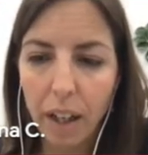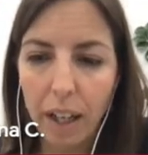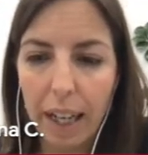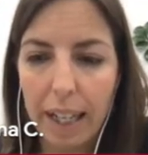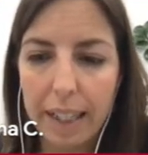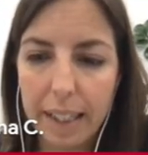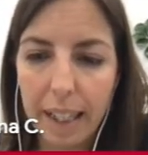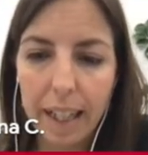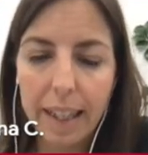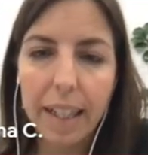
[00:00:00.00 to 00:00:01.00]
And
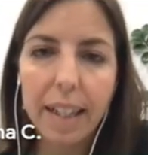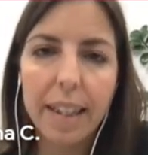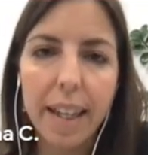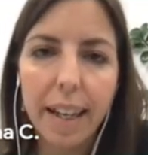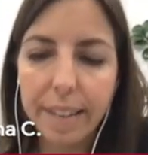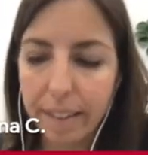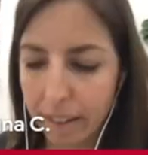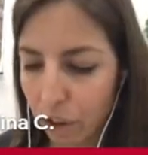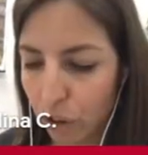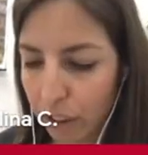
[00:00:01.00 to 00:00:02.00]
then at the end,
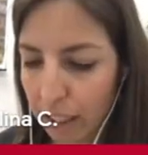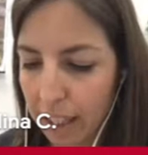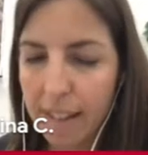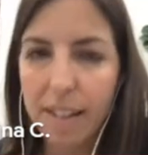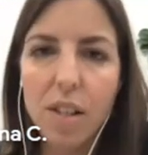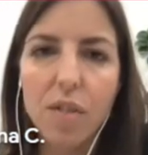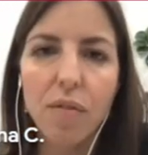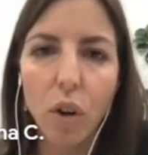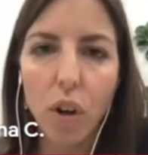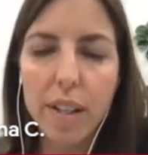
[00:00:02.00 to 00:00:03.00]
so there is this
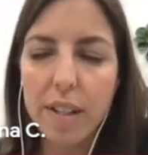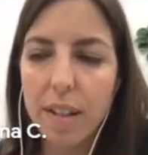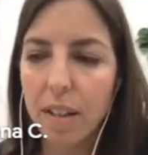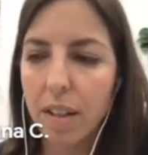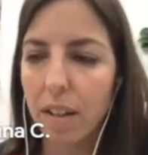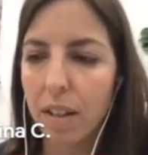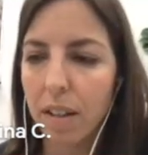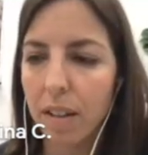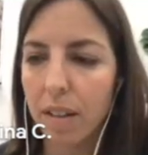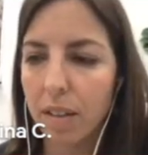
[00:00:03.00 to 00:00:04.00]
voice
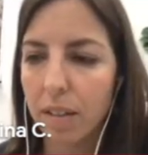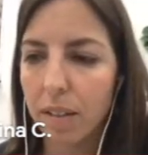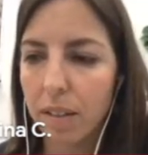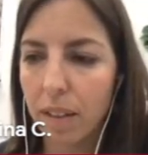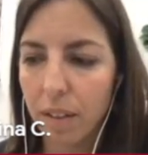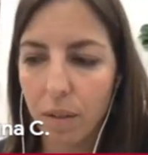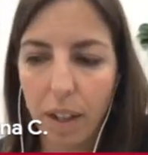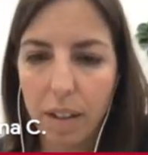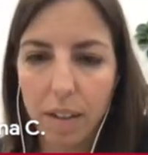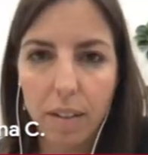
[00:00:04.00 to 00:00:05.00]
that you
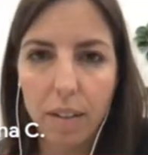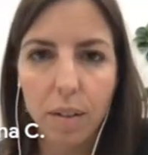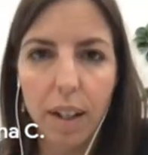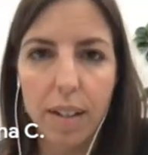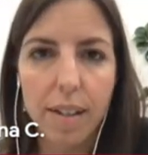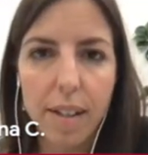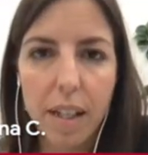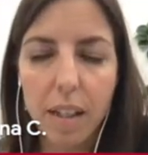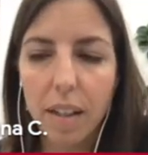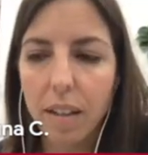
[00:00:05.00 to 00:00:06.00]
can
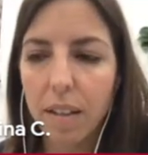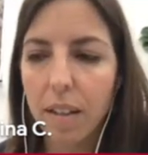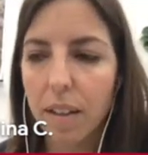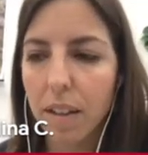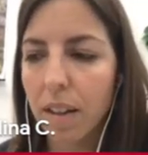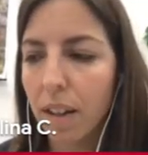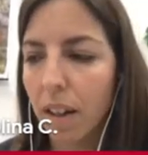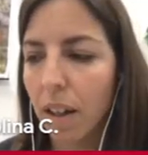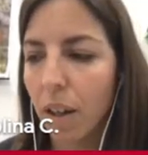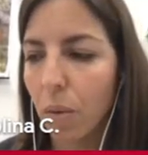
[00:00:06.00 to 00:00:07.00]
see in the
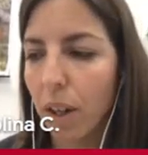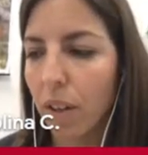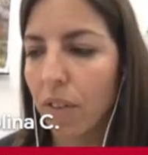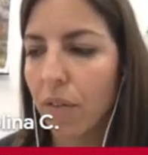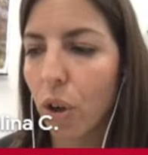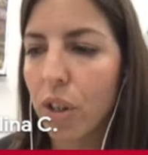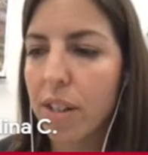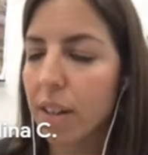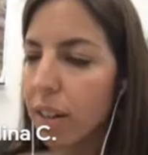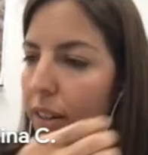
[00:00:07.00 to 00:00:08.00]
one of the
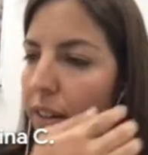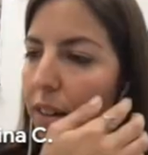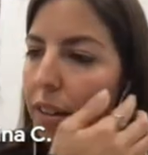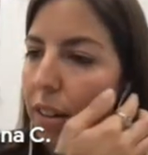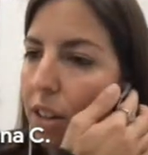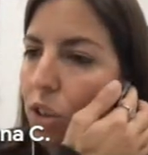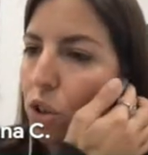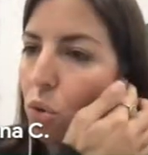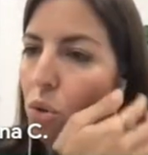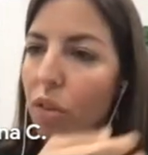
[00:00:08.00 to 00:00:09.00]
voices that is
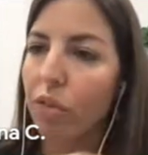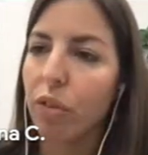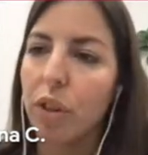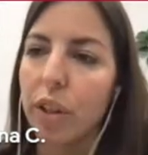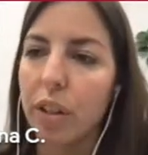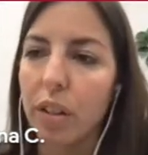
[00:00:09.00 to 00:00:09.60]
used to